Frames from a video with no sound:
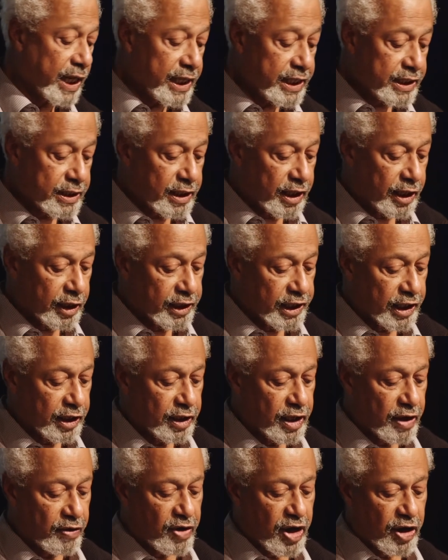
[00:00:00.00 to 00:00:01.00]
a little
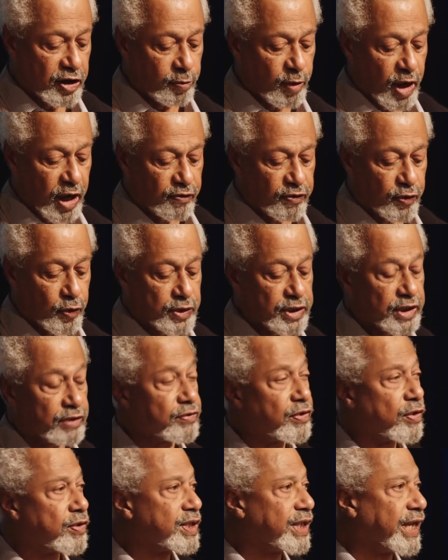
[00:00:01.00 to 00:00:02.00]
earlier, around about
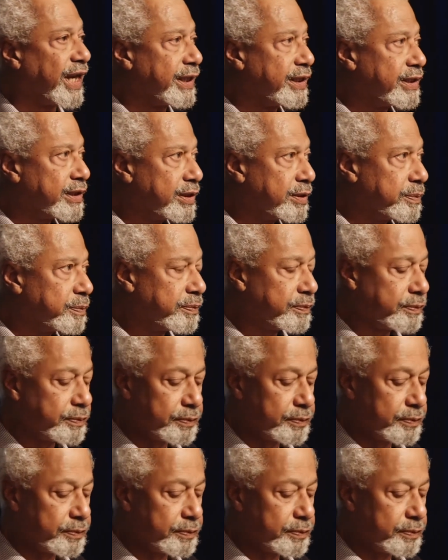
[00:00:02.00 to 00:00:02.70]
1448.